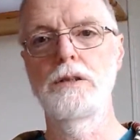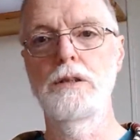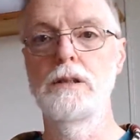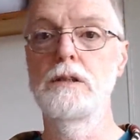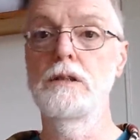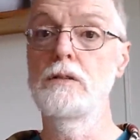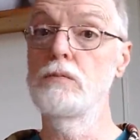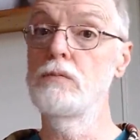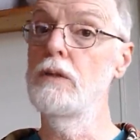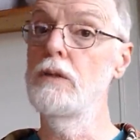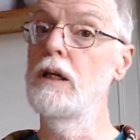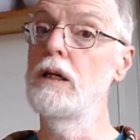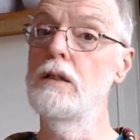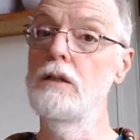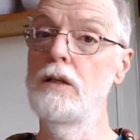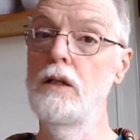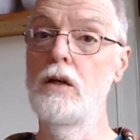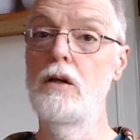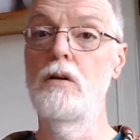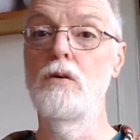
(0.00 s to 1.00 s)
says, well,
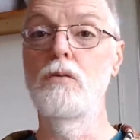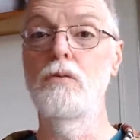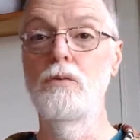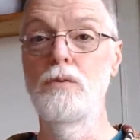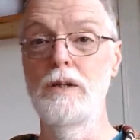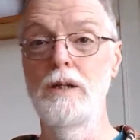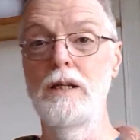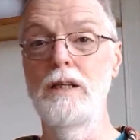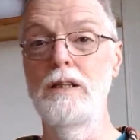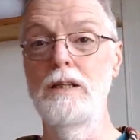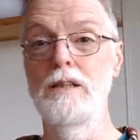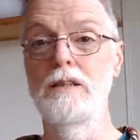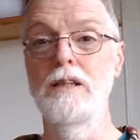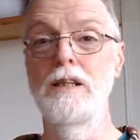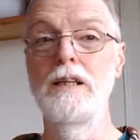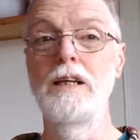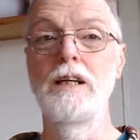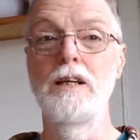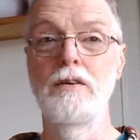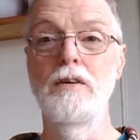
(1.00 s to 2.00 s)
no, we gotta
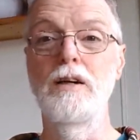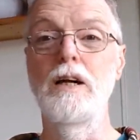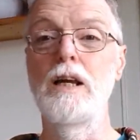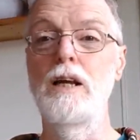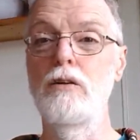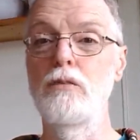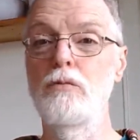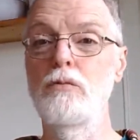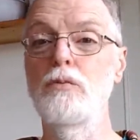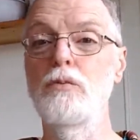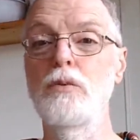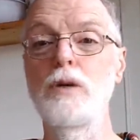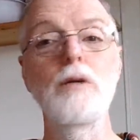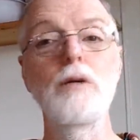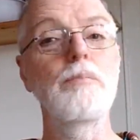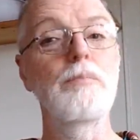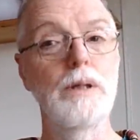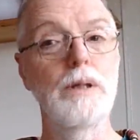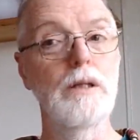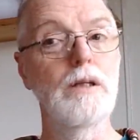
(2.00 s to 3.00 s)

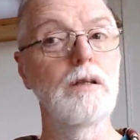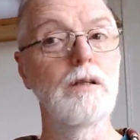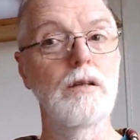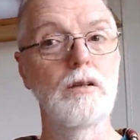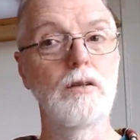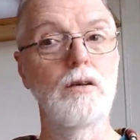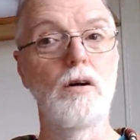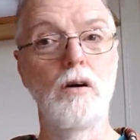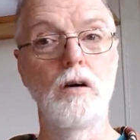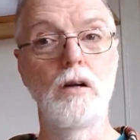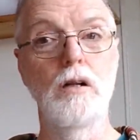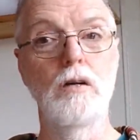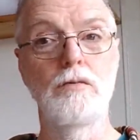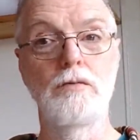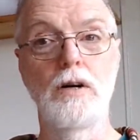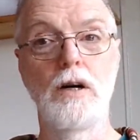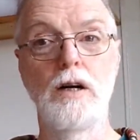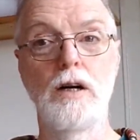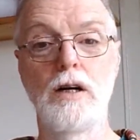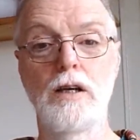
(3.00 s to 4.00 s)
rebuild all of
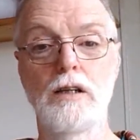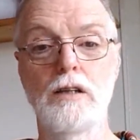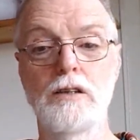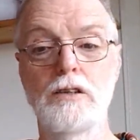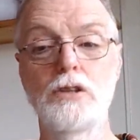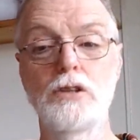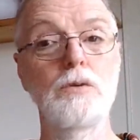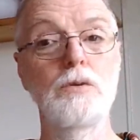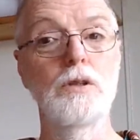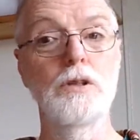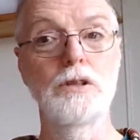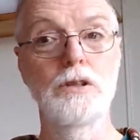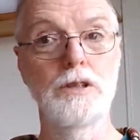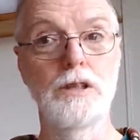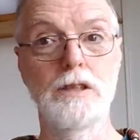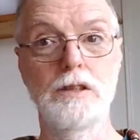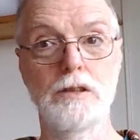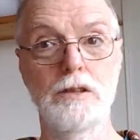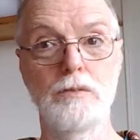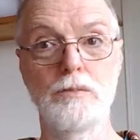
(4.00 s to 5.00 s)
our sewage
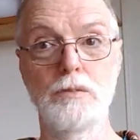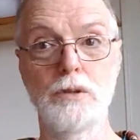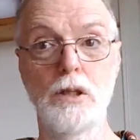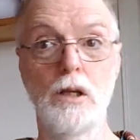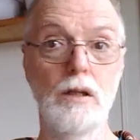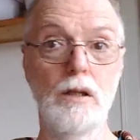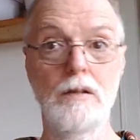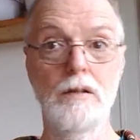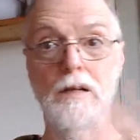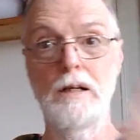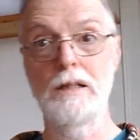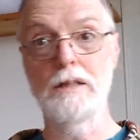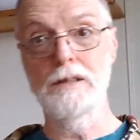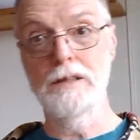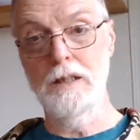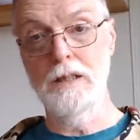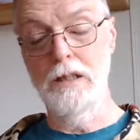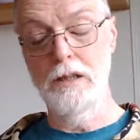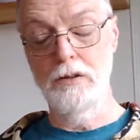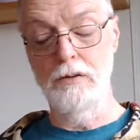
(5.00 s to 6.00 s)
systems all across
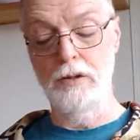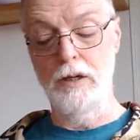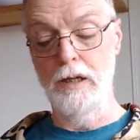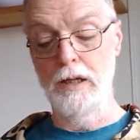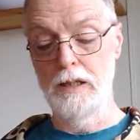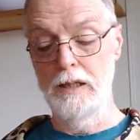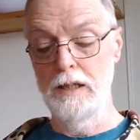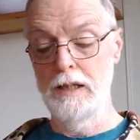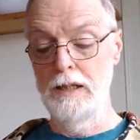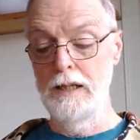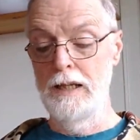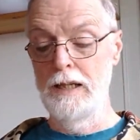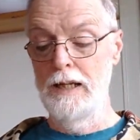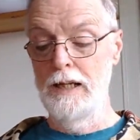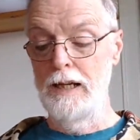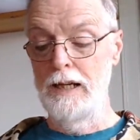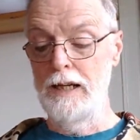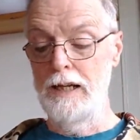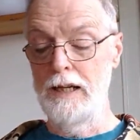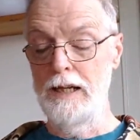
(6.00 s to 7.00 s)
the country.
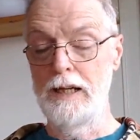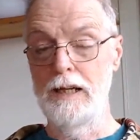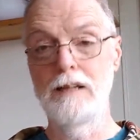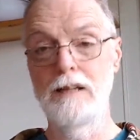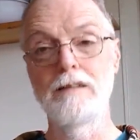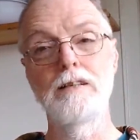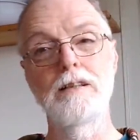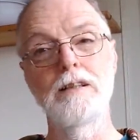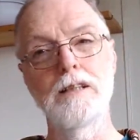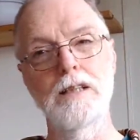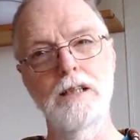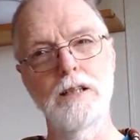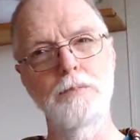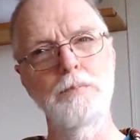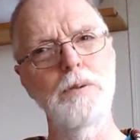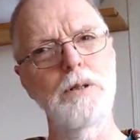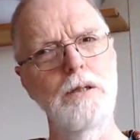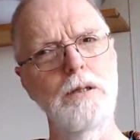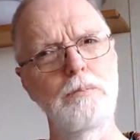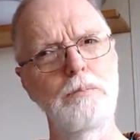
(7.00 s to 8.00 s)
That's
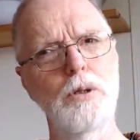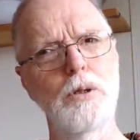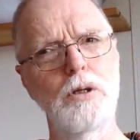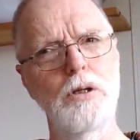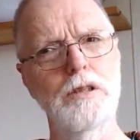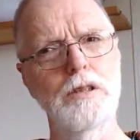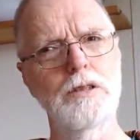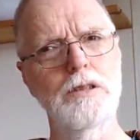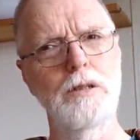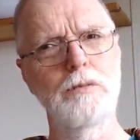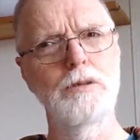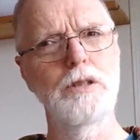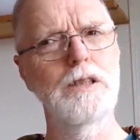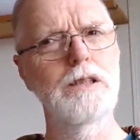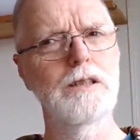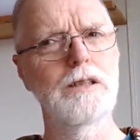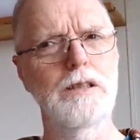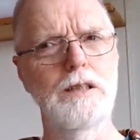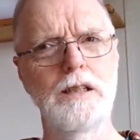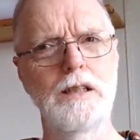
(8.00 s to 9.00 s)
pretty boring
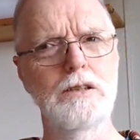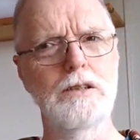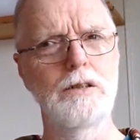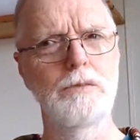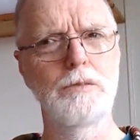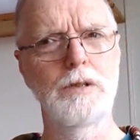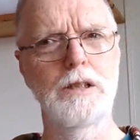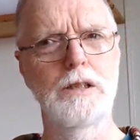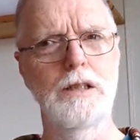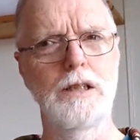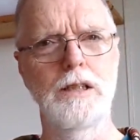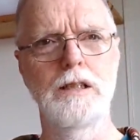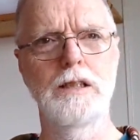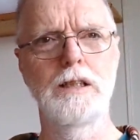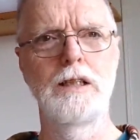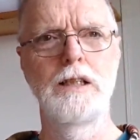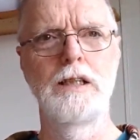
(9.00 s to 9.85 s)
subject and not something that